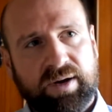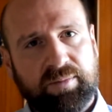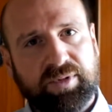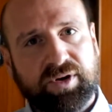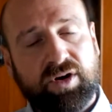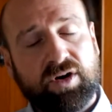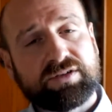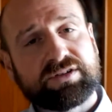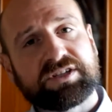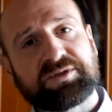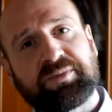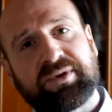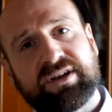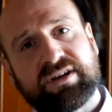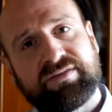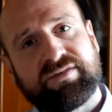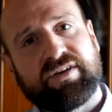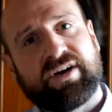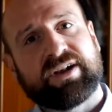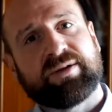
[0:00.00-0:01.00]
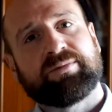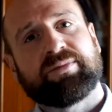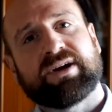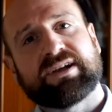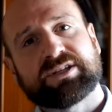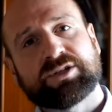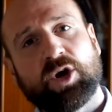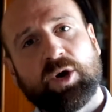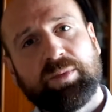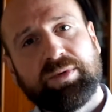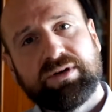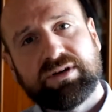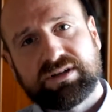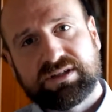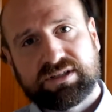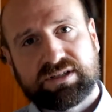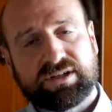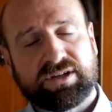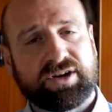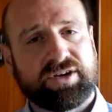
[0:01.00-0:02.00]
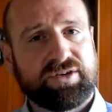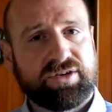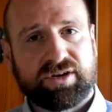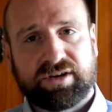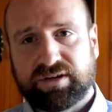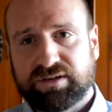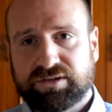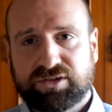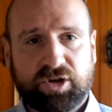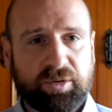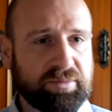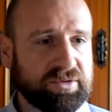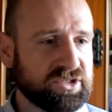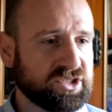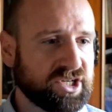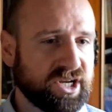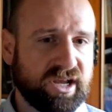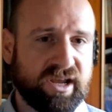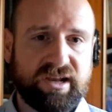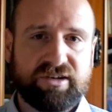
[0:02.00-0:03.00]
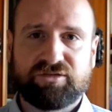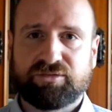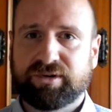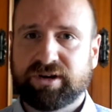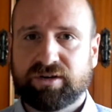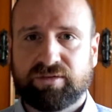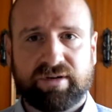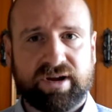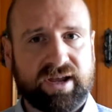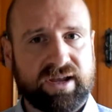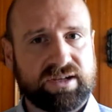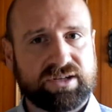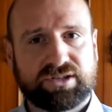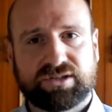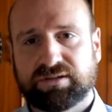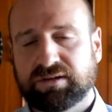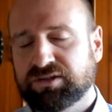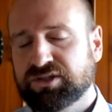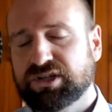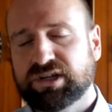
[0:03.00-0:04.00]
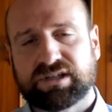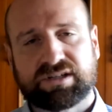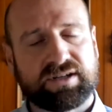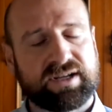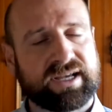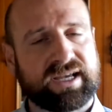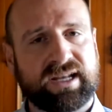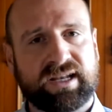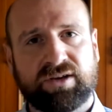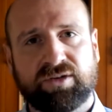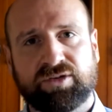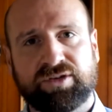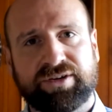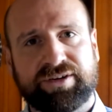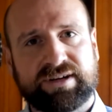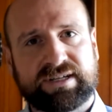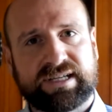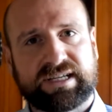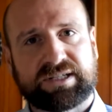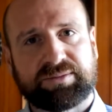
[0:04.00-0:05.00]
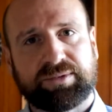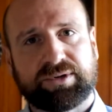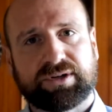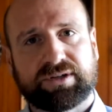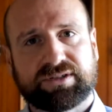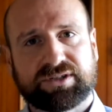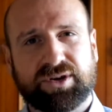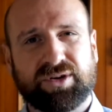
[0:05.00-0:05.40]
Because it's been divided by topics, you know, you can chop and change, rearrange, just like any ordinary textbook.